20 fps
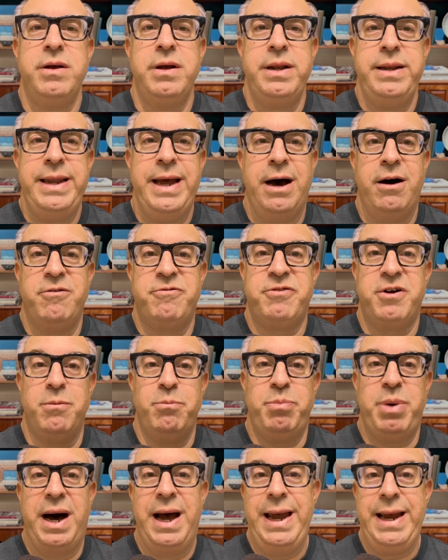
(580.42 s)
Now, for
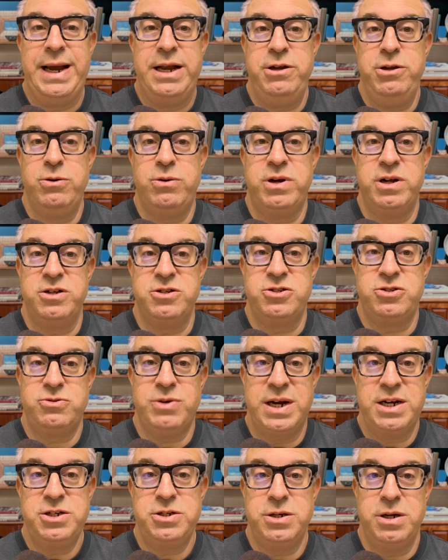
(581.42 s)
buying a new
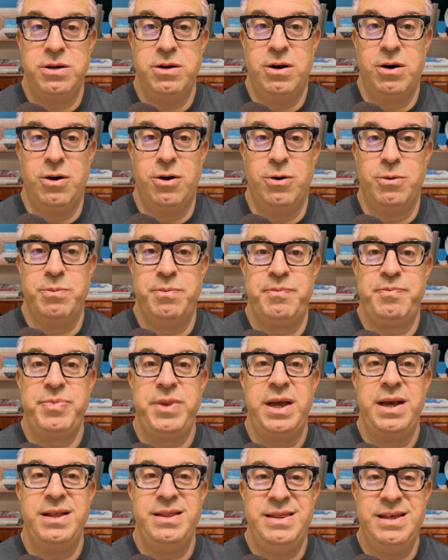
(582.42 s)
construction home,
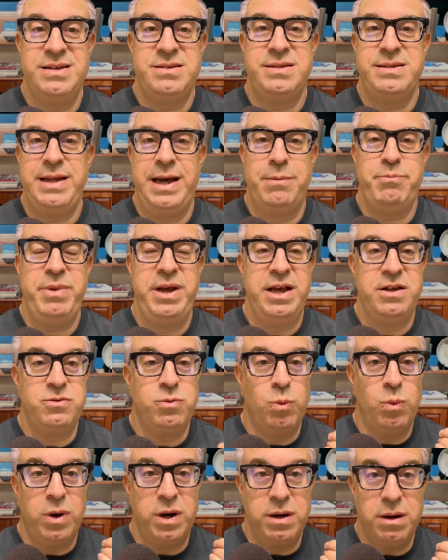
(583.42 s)
this step is
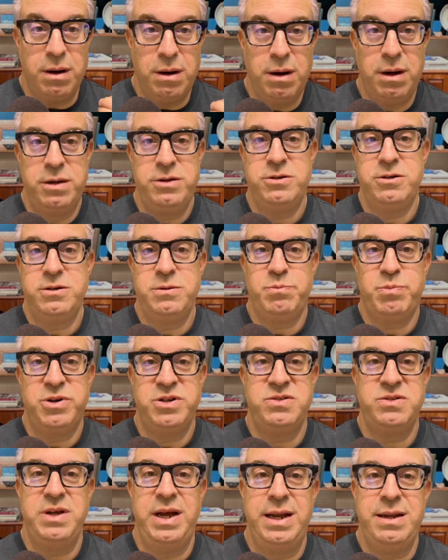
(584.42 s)

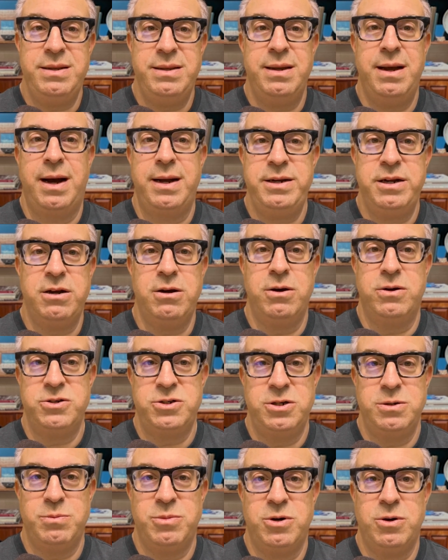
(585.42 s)
100%
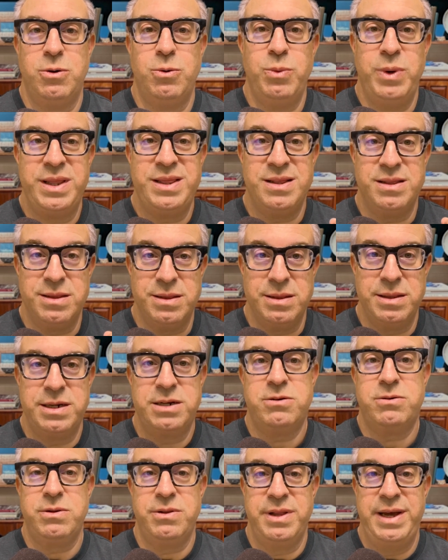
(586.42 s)
non-negotiable with
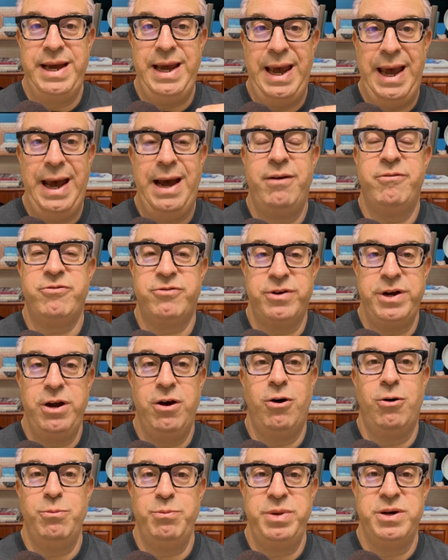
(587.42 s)
literally every
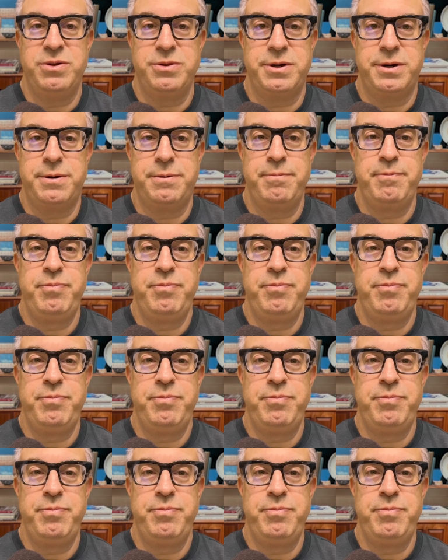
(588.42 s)
home builder.